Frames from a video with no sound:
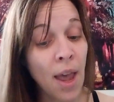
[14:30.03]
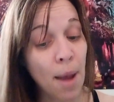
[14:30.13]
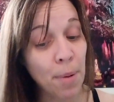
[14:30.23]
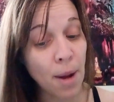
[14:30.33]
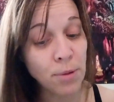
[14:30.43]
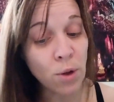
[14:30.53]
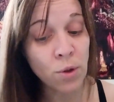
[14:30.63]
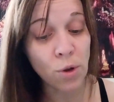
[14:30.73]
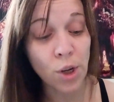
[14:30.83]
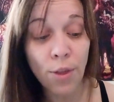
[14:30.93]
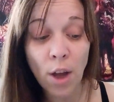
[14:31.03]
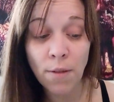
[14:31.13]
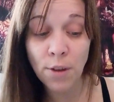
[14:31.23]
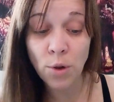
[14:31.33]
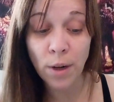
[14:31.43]
And perhaps also she thought
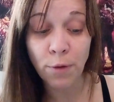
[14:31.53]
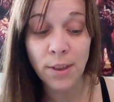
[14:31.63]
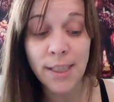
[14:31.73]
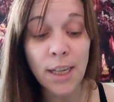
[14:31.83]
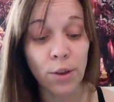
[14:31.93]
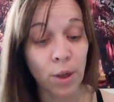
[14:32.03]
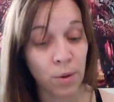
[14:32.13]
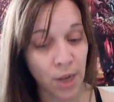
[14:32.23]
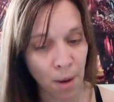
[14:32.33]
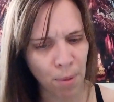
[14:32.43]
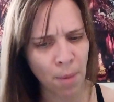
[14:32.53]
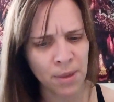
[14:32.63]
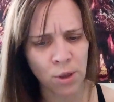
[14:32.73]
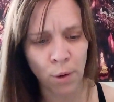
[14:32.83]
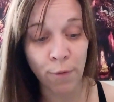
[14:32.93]
of the dreadful secret which I had
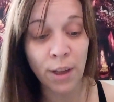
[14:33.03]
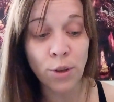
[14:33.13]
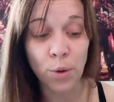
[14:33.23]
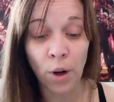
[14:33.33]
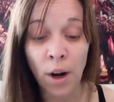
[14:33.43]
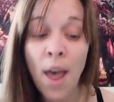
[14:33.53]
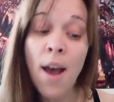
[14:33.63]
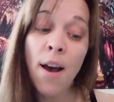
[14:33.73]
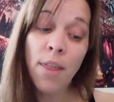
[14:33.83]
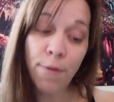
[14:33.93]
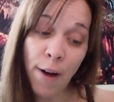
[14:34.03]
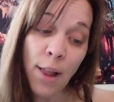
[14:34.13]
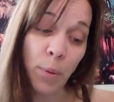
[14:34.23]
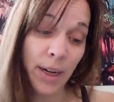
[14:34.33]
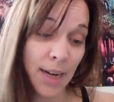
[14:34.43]
promised to reveal to her the
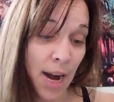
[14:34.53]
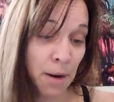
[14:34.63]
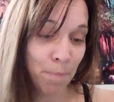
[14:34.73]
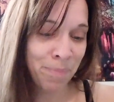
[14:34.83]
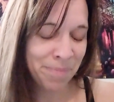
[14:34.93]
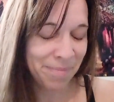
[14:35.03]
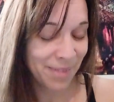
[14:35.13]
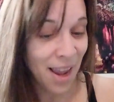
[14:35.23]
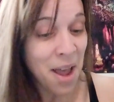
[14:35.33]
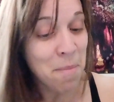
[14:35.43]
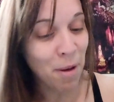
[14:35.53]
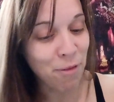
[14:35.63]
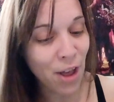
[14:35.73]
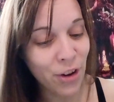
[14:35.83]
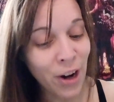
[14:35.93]
following day. My
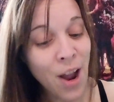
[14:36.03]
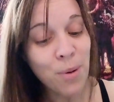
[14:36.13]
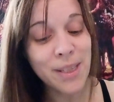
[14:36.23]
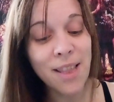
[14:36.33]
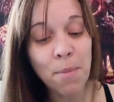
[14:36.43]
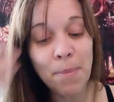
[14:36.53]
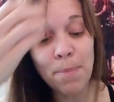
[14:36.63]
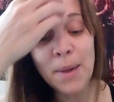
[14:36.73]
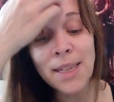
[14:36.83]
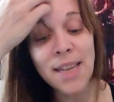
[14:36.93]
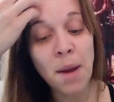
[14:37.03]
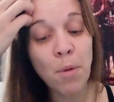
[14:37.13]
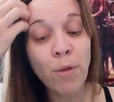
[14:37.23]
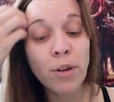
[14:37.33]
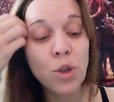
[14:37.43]
father was in the
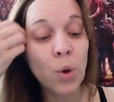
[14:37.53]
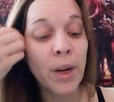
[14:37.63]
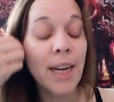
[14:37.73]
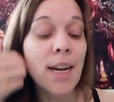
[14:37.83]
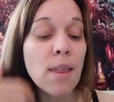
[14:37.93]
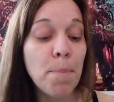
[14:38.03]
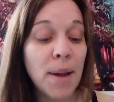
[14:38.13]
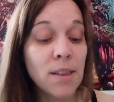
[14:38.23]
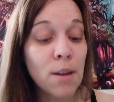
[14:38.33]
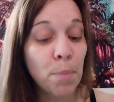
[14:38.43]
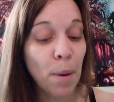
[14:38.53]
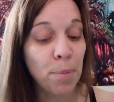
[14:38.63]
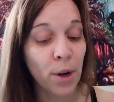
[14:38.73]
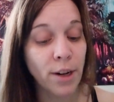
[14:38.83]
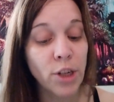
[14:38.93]
meantime overjoyed, and in the bustle of
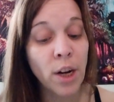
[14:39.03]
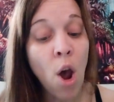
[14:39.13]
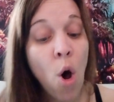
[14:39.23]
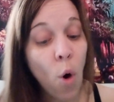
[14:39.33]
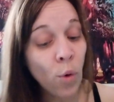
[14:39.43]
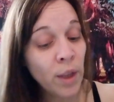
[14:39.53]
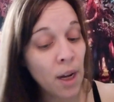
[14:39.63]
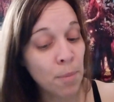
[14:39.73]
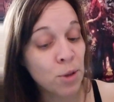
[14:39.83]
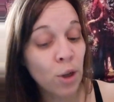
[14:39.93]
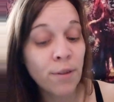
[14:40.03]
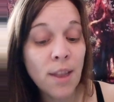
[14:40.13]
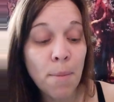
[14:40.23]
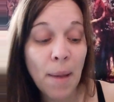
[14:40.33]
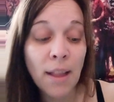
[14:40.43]
preparation only observed
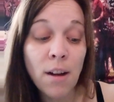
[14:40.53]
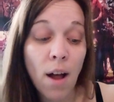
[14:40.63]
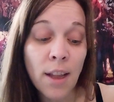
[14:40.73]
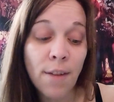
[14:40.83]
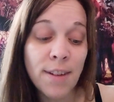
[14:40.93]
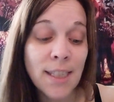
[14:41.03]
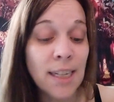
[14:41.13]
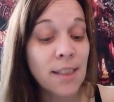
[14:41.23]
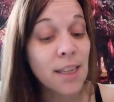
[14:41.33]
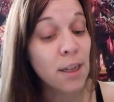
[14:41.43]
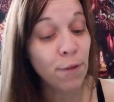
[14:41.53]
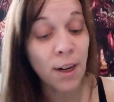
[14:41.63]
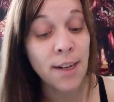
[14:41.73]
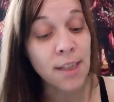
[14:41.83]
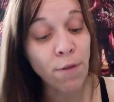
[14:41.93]
in the melancholy of his niece the
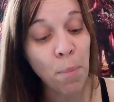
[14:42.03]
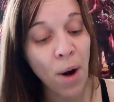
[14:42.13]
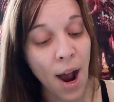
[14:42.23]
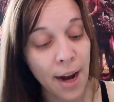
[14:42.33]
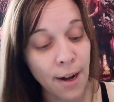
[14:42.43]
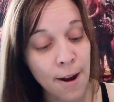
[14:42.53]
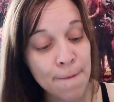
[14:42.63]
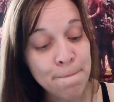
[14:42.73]
diffidence of a bride.